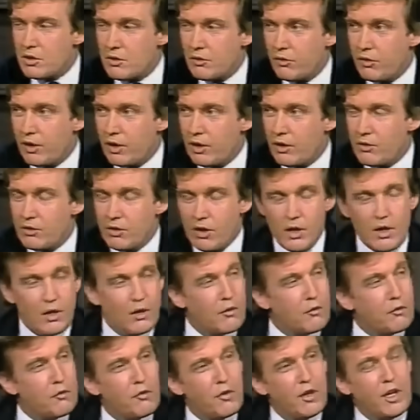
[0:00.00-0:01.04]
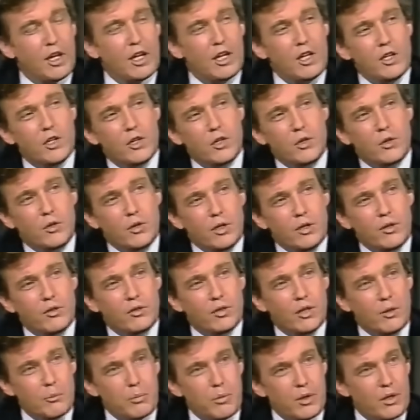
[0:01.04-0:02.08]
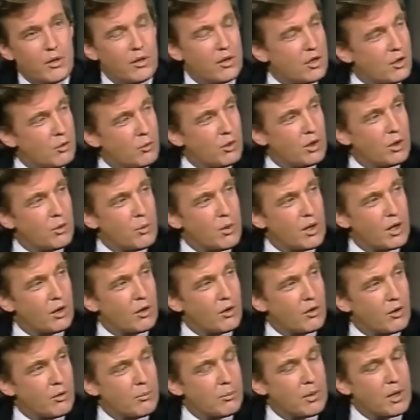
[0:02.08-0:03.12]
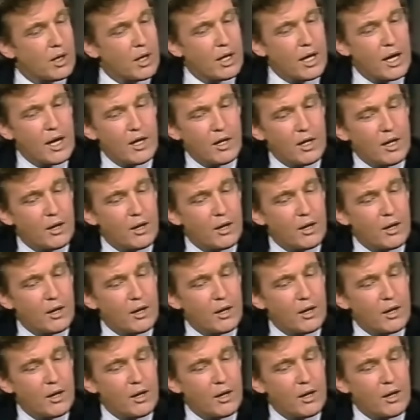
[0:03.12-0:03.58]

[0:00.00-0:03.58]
as failures. I think a failure is something that you really want to learn by.